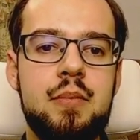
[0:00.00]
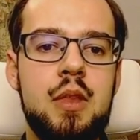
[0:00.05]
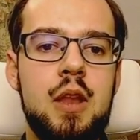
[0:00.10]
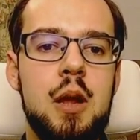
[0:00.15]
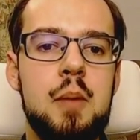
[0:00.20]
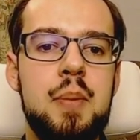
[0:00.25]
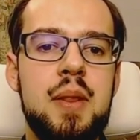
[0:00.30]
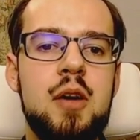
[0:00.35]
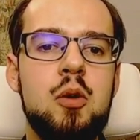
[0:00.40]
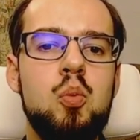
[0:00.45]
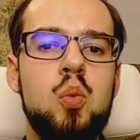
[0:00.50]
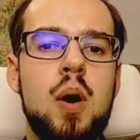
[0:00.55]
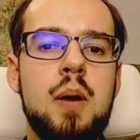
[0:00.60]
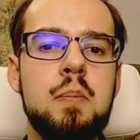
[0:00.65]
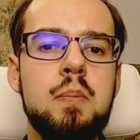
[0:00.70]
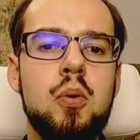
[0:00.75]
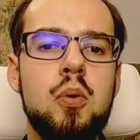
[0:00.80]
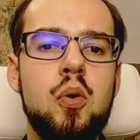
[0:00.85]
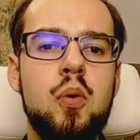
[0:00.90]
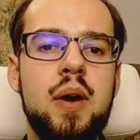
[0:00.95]
But at one
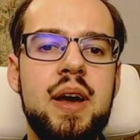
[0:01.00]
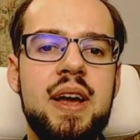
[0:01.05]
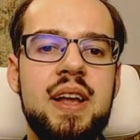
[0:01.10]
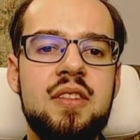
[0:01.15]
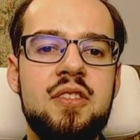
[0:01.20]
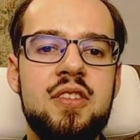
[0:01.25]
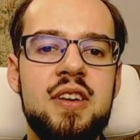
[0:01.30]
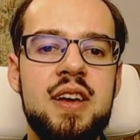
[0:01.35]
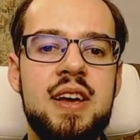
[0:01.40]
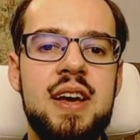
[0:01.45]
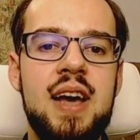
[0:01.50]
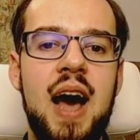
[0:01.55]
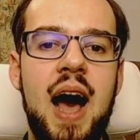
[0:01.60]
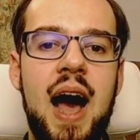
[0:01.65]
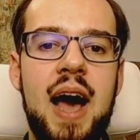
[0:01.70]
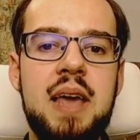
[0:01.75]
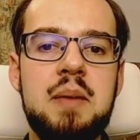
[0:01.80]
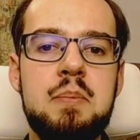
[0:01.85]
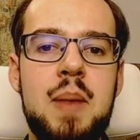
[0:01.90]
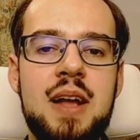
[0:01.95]
point,
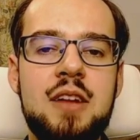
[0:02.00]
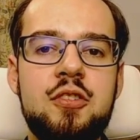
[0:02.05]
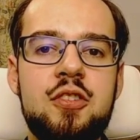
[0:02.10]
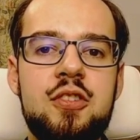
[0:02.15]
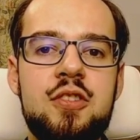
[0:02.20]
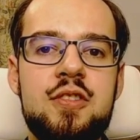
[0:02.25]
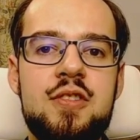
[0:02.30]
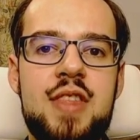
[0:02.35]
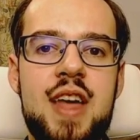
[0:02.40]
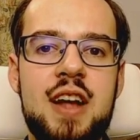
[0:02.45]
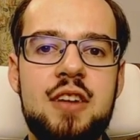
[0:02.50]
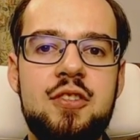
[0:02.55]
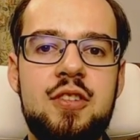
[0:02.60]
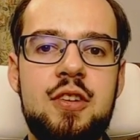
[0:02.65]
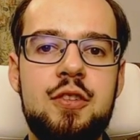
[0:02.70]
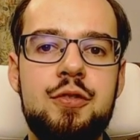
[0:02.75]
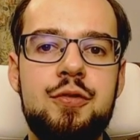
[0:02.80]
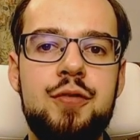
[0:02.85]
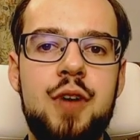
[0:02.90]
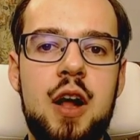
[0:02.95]
Ai mentions that
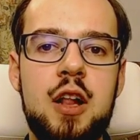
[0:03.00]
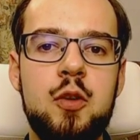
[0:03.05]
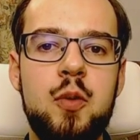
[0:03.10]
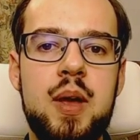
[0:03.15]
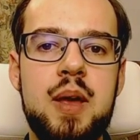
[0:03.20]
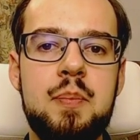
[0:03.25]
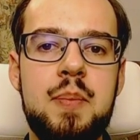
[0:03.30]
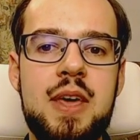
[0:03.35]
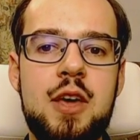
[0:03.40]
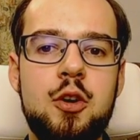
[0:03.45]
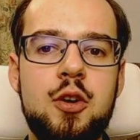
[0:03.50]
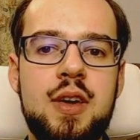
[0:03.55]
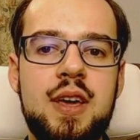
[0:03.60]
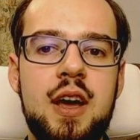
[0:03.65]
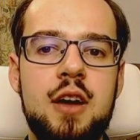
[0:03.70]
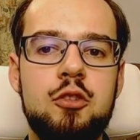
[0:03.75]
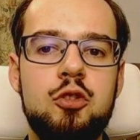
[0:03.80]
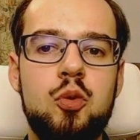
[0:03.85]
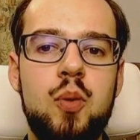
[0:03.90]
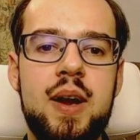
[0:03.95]
she's following Miyuki
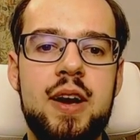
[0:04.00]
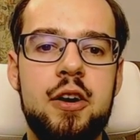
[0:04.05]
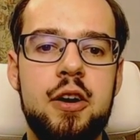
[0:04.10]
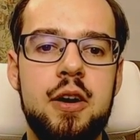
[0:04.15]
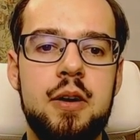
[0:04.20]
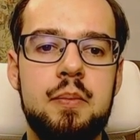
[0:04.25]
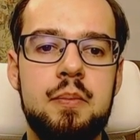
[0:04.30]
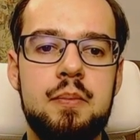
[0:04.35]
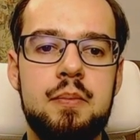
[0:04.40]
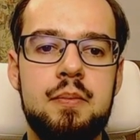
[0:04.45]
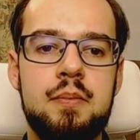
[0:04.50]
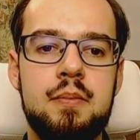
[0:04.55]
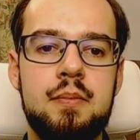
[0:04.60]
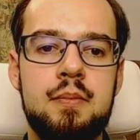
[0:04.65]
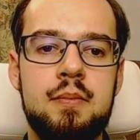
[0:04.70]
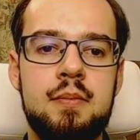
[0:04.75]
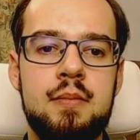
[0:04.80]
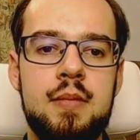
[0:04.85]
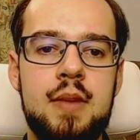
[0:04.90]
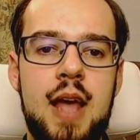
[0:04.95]
on Twitter.
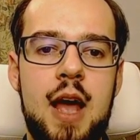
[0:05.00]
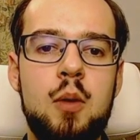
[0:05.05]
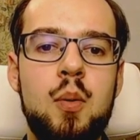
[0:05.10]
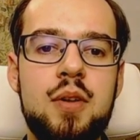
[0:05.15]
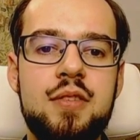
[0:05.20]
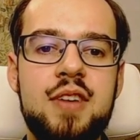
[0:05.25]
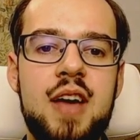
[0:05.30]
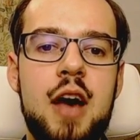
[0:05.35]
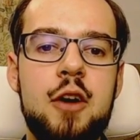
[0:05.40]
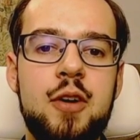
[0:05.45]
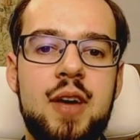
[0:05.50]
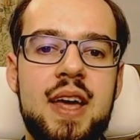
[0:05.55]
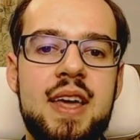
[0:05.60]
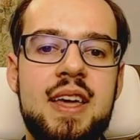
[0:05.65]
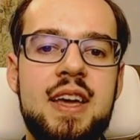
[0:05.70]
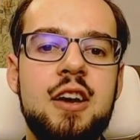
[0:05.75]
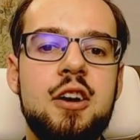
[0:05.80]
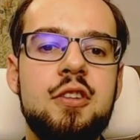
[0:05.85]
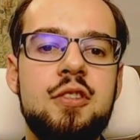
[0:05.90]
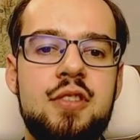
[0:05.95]
And once Kaguya
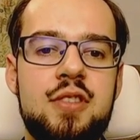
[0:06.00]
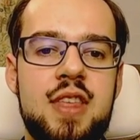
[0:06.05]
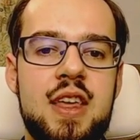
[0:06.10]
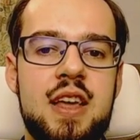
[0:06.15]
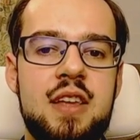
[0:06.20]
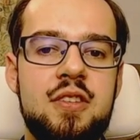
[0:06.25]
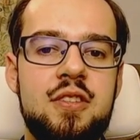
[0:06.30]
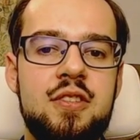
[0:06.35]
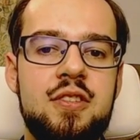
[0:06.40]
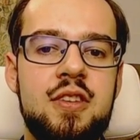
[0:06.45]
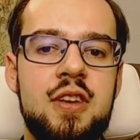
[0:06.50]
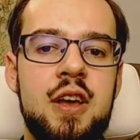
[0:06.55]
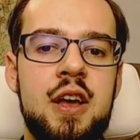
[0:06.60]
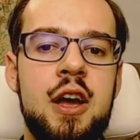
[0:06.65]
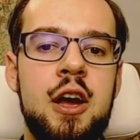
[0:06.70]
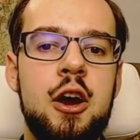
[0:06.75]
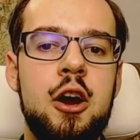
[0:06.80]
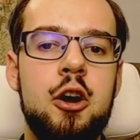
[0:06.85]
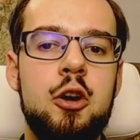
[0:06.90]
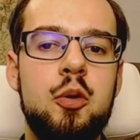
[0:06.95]
hears this,
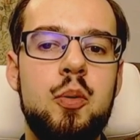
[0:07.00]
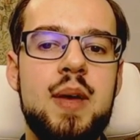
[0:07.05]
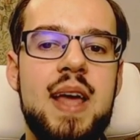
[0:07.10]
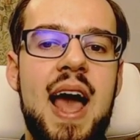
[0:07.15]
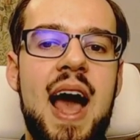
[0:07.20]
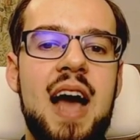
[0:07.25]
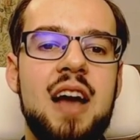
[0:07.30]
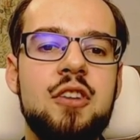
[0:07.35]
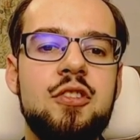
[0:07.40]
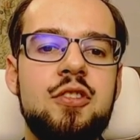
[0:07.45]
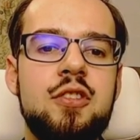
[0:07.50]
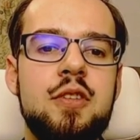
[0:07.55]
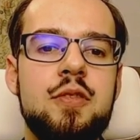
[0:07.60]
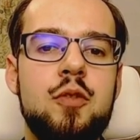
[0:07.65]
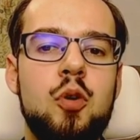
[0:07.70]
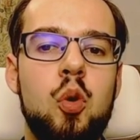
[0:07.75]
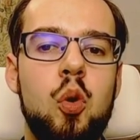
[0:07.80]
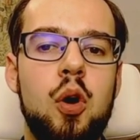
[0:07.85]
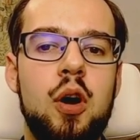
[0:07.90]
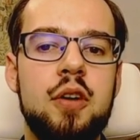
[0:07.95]
her reaction, of
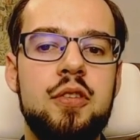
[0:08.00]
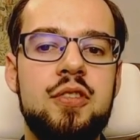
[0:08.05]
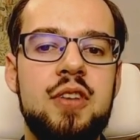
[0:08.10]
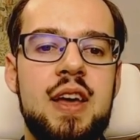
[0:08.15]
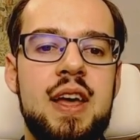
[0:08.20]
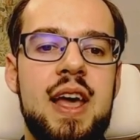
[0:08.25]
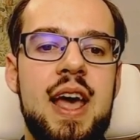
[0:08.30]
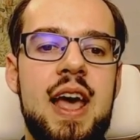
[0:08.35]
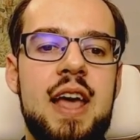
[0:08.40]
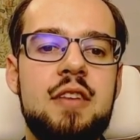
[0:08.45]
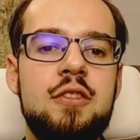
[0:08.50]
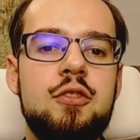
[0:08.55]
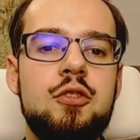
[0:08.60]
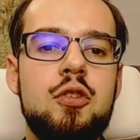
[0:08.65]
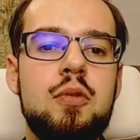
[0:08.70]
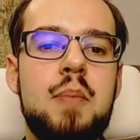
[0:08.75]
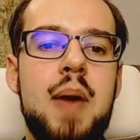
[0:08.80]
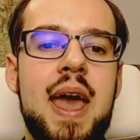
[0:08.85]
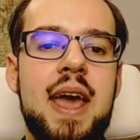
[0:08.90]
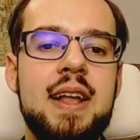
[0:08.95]
course, is to
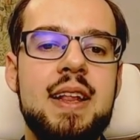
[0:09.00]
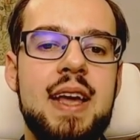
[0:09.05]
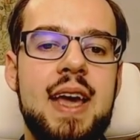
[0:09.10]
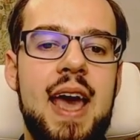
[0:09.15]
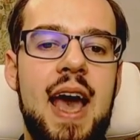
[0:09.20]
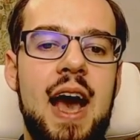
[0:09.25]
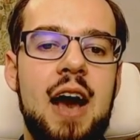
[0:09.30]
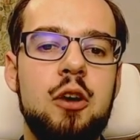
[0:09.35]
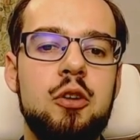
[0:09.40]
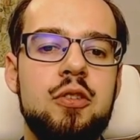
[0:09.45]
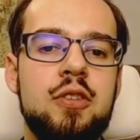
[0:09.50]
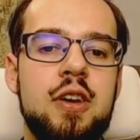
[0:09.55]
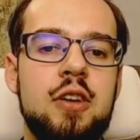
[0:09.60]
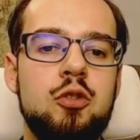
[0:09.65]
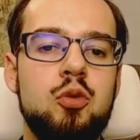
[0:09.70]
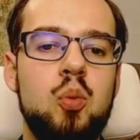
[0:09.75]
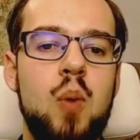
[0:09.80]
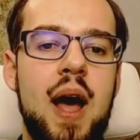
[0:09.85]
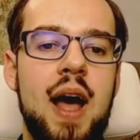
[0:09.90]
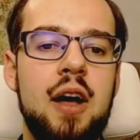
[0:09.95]
make an account as
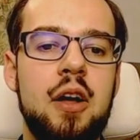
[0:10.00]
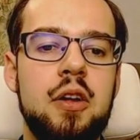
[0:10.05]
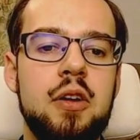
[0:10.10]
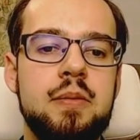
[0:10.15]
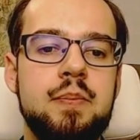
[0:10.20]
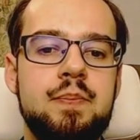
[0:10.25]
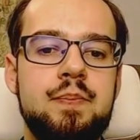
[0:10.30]
well.